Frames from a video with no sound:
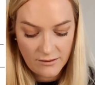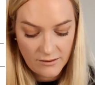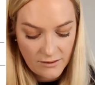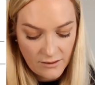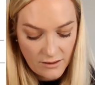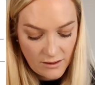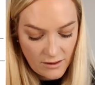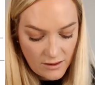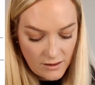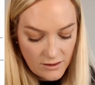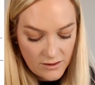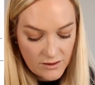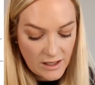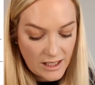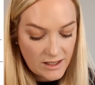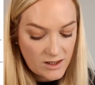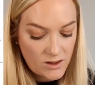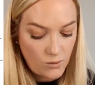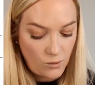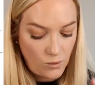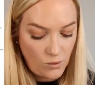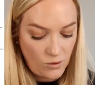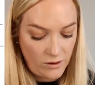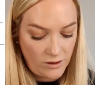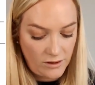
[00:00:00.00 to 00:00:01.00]
So that's
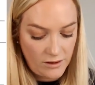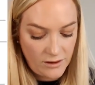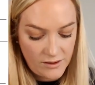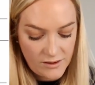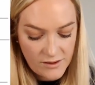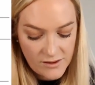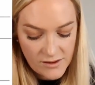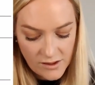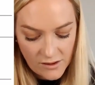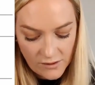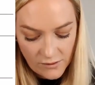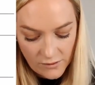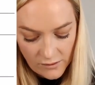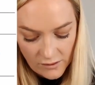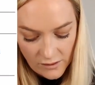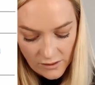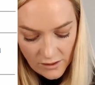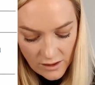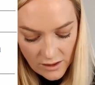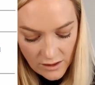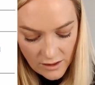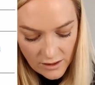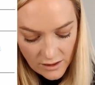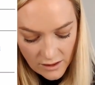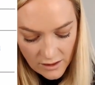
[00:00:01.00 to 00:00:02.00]
one. So
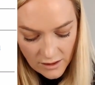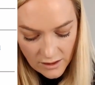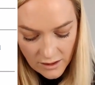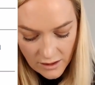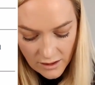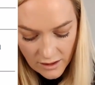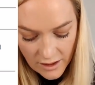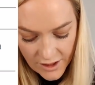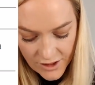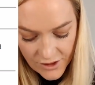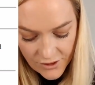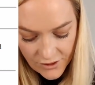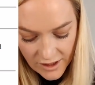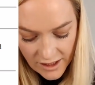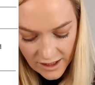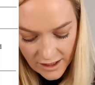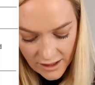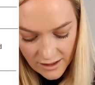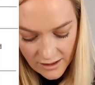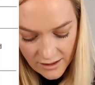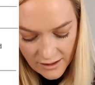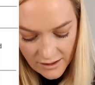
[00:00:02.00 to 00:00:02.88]
artery